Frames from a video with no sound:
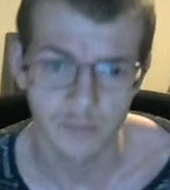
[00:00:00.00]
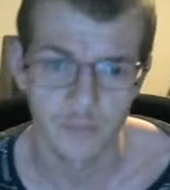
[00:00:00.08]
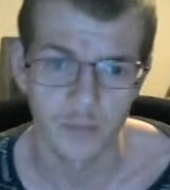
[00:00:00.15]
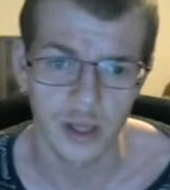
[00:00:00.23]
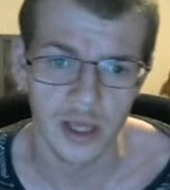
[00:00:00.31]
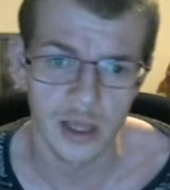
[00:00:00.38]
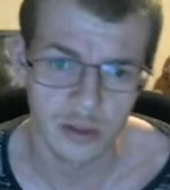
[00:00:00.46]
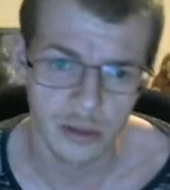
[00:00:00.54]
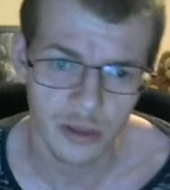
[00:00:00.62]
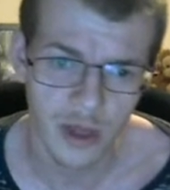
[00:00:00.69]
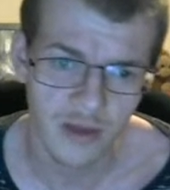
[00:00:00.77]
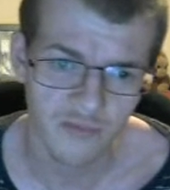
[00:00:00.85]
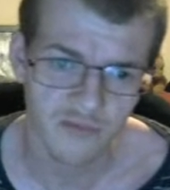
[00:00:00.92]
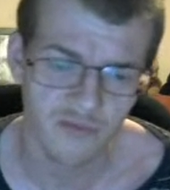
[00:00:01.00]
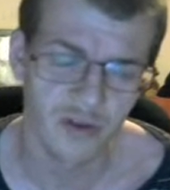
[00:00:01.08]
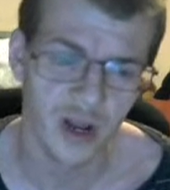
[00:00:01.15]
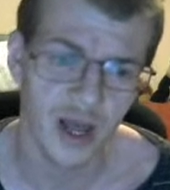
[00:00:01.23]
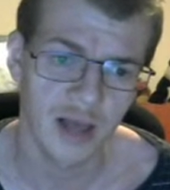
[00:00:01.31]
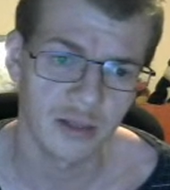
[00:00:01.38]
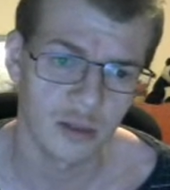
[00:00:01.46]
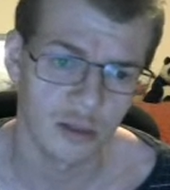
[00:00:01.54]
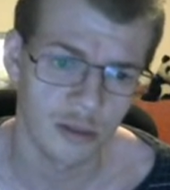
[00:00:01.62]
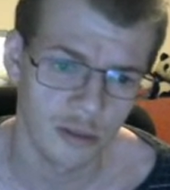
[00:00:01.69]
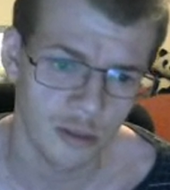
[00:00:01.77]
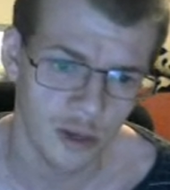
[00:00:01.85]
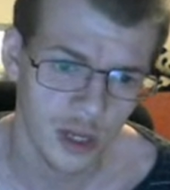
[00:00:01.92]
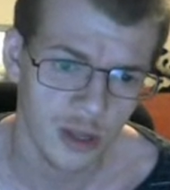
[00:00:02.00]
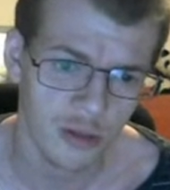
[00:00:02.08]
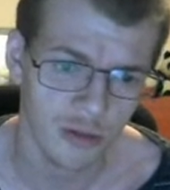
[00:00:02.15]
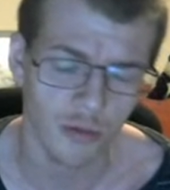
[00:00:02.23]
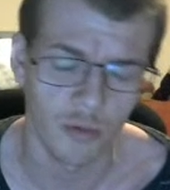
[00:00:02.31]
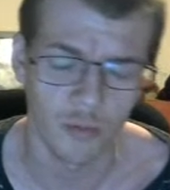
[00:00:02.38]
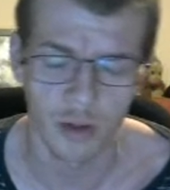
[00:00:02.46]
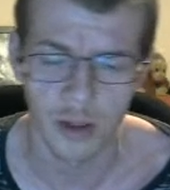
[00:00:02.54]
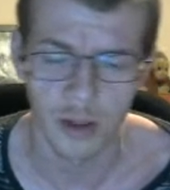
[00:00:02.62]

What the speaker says: He had saved Fernandez's initial